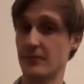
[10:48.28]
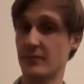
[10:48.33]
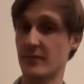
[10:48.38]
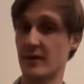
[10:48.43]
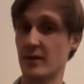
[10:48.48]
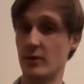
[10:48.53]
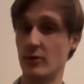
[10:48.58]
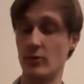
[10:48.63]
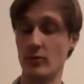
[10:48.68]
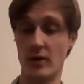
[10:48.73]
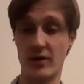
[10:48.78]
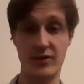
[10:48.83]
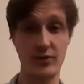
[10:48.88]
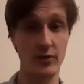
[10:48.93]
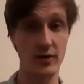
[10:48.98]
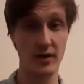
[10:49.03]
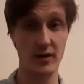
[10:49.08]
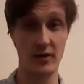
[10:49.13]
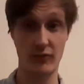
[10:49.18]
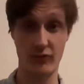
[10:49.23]
who are
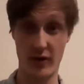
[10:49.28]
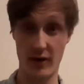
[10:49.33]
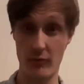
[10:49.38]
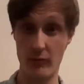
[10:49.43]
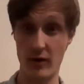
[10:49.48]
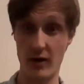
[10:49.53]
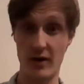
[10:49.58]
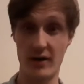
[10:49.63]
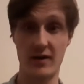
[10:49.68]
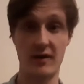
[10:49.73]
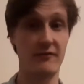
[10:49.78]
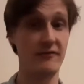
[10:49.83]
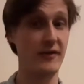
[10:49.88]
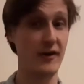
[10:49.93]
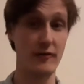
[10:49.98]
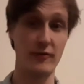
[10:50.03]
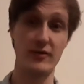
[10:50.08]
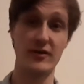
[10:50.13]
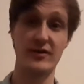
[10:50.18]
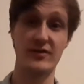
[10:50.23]
doing great work in
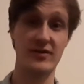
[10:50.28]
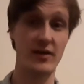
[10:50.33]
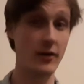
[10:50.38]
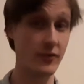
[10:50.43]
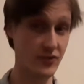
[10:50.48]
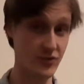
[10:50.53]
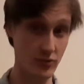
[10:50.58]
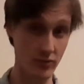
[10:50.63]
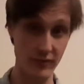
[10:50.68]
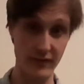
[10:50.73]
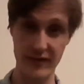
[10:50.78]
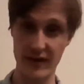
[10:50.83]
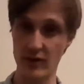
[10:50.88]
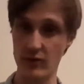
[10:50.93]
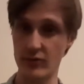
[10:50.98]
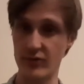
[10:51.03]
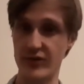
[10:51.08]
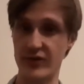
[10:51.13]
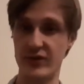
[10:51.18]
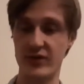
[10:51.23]
various cultural
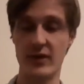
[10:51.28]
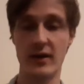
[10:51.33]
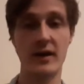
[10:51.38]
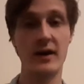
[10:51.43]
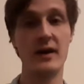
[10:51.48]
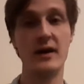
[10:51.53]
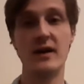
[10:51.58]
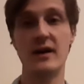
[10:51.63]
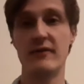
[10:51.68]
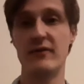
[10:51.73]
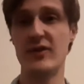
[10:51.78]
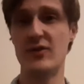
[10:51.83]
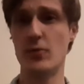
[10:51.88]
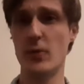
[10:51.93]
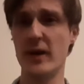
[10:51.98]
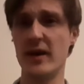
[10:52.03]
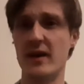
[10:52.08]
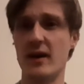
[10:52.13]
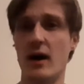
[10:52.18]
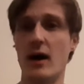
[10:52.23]
fields. This
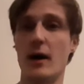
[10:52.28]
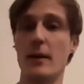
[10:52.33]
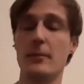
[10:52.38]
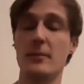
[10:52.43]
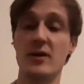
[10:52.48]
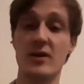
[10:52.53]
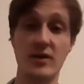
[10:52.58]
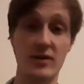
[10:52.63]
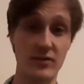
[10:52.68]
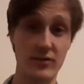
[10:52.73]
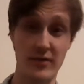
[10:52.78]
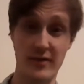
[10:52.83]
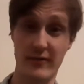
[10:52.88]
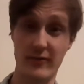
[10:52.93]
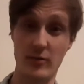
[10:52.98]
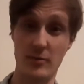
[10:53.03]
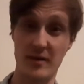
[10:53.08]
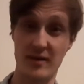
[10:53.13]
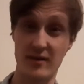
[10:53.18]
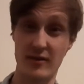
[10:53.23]
week, I'm going to do something a
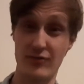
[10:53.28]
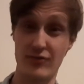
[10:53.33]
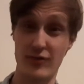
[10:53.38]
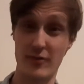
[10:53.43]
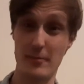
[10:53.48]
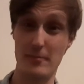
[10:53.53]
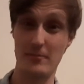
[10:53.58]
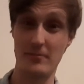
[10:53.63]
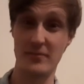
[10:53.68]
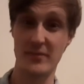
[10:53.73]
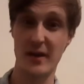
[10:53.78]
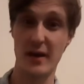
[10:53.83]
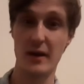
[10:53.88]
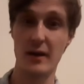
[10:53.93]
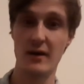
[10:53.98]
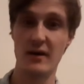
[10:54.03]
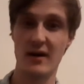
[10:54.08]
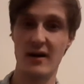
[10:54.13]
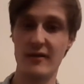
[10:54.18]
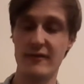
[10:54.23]
bit different.
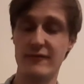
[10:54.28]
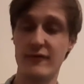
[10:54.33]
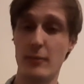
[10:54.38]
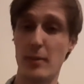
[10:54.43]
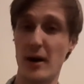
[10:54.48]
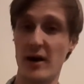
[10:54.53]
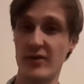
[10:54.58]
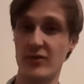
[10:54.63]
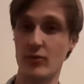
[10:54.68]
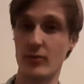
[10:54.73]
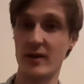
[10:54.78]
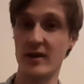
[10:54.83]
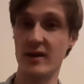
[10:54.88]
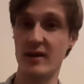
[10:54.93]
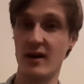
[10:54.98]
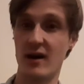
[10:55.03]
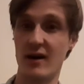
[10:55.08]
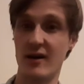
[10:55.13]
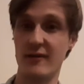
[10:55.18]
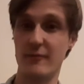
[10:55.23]
Over the past week,
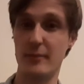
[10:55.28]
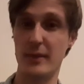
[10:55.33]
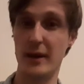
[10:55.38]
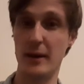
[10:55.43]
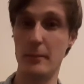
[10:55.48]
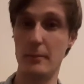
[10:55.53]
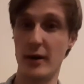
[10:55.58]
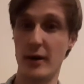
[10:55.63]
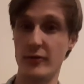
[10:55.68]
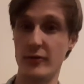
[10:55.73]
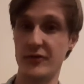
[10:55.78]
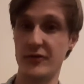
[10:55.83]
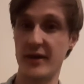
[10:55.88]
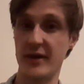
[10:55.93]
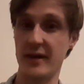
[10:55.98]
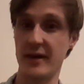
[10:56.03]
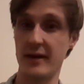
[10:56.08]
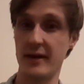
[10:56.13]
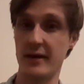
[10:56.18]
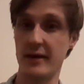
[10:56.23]
I've been
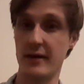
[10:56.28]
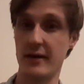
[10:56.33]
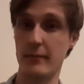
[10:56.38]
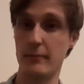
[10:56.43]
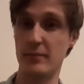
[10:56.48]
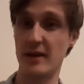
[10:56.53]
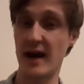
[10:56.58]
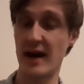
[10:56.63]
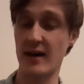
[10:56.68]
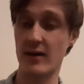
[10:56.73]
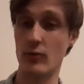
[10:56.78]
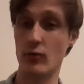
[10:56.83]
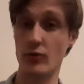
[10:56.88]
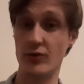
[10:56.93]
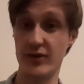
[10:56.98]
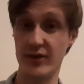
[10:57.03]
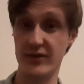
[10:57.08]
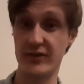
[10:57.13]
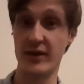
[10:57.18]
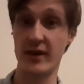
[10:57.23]
posting Black
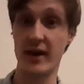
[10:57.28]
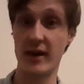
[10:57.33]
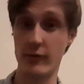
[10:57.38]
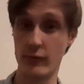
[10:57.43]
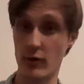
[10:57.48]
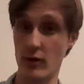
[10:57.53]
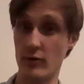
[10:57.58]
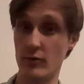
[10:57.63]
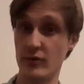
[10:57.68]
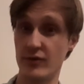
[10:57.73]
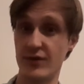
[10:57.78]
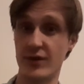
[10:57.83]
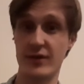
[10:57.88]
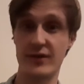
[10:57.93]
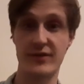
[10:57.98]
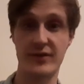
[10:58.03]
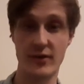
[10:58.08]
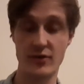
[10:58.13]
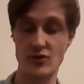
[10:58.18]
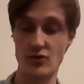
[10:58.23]
autistic heroes on
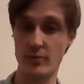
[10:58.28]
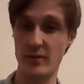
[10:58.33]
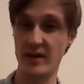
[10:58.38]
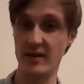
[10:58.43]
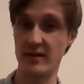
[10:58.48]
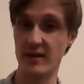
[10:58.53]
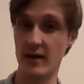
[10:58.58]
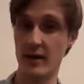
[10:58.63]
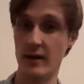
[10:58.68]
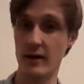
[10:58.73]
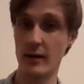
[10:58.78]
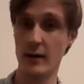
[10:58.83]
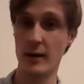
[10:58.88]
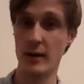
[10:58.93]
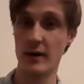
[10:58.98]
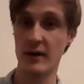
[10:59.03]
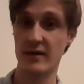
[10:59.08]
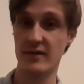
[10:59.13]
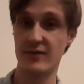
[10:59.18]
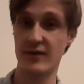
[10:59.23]
social media.
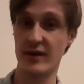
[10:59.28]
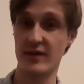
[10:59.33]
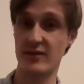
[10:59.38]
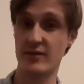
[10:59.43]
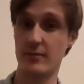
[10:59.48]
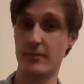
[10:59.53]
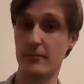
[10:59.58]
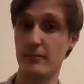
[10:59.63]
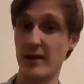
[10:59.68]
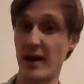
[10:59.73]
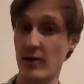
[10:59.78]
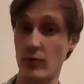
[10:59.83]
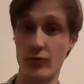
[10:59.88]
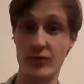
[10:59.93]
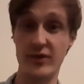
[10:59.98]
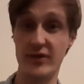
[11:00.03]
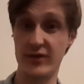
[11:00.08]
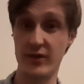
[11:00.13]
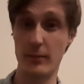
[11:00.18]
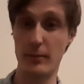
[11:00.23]
So that's Black
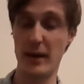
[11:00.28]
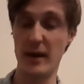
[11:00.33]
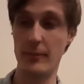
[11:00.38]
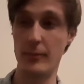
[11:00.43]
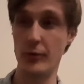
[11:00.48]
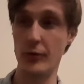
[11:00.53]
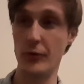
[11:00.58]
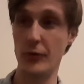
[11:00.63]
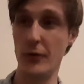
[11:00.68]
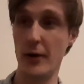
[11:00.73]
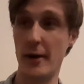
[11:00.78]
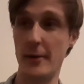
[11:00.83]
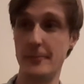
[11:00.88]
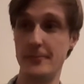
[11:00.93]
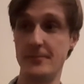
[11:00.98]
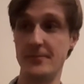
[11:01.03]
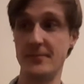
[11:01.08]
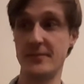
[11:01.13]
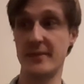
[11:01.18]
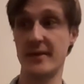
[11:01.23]
autistic people,
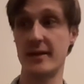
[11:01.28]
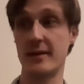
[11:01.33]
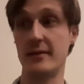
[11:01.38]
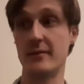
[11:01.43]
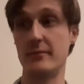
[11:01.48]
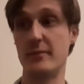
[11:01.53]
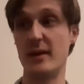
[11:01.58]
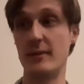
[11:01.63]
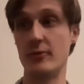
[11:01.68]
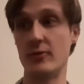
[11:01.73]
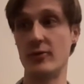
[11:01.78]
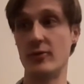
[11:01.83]
people